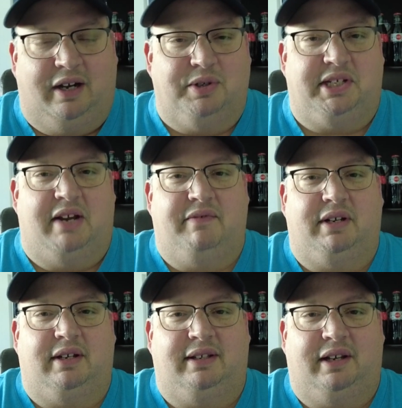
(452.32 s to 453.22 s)
saved
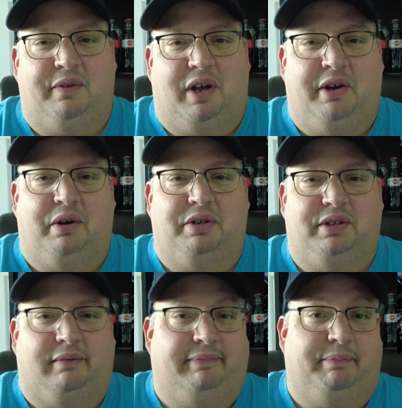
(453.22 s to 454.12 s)
the
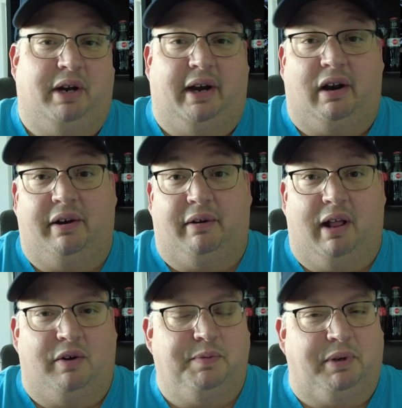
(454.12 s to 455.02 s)
hundreds, or probably not
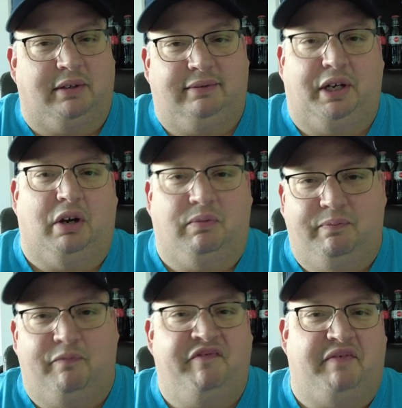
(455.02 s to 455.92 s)
$100, but
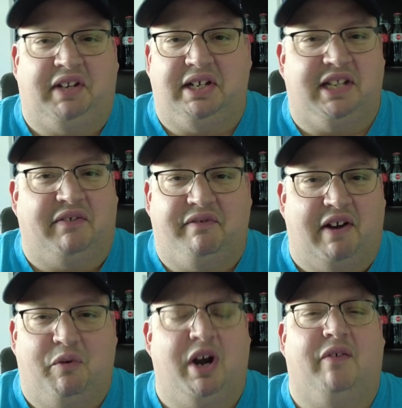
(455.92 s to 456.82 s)
50 to
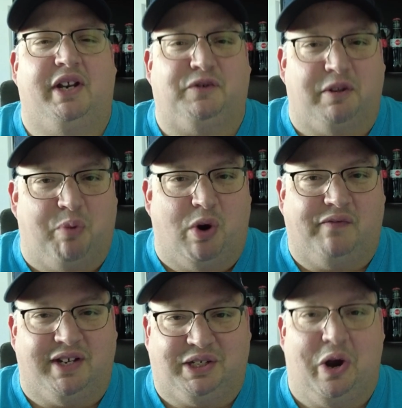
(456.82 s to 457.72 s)
75, whatever it is for the port
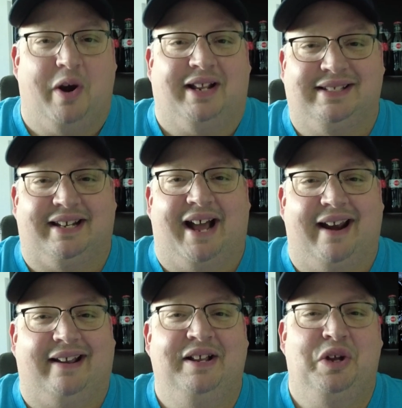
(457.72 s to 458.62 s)
fees to go to
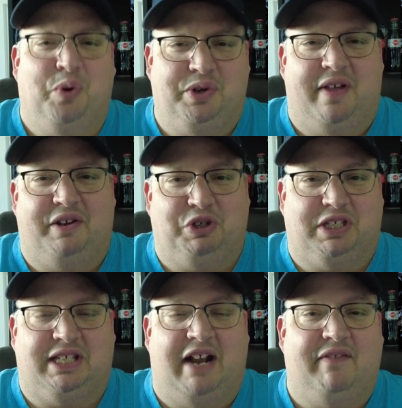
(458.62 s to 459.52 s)
Ensenada? Would you rather
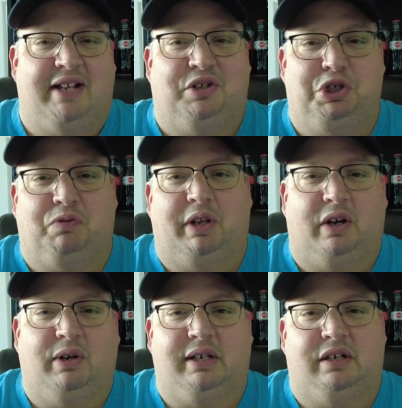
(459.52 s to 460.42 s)
just save that since you really
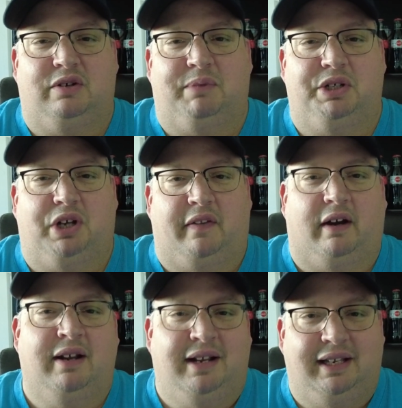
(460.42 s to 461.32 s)
don't get to do much on
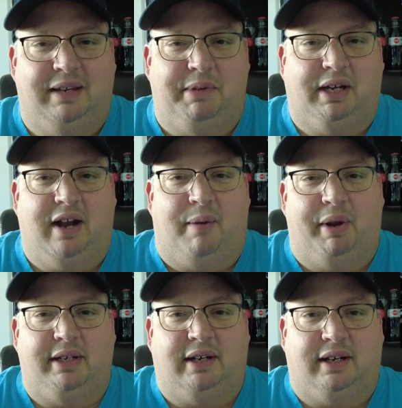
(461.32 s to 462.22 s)
there? Leave me a
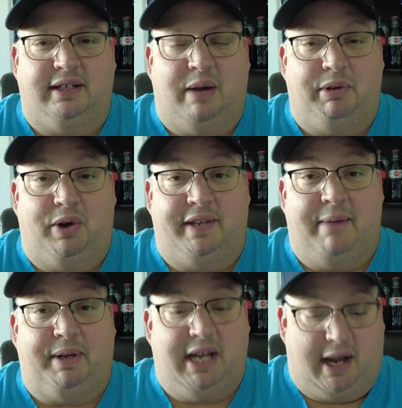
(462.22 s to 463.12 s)
comment down below on
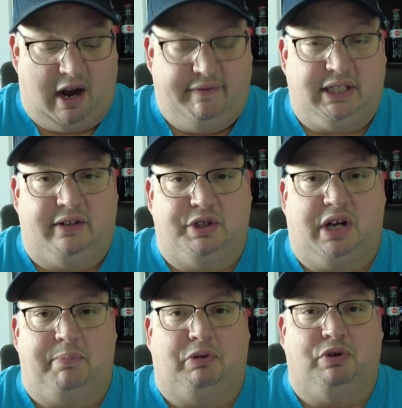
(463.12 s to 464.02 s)
that. But yeah, obviously there's a
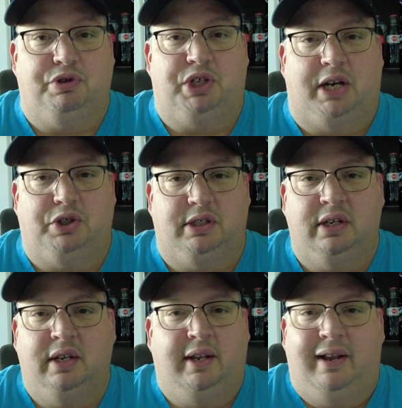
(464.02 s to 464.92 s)
couple cruise changes.
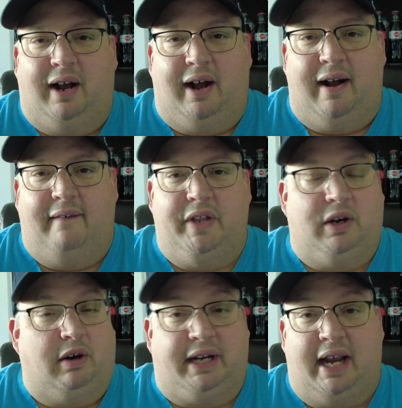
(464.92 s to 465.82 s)
The
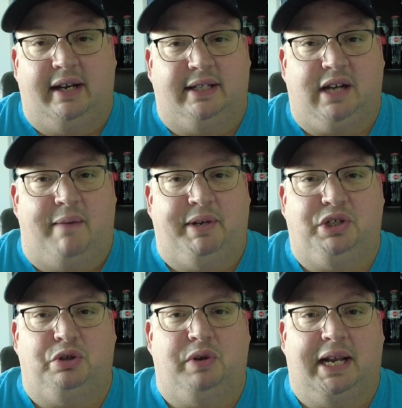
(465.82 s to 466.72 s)
hurricane is coming
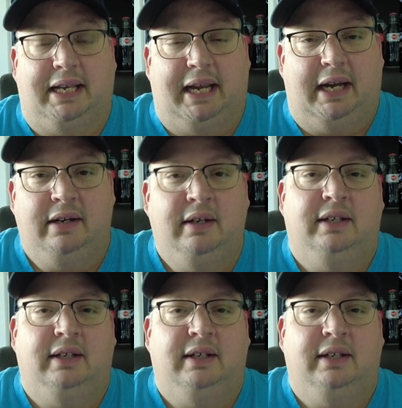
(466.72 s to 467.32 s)
to LA.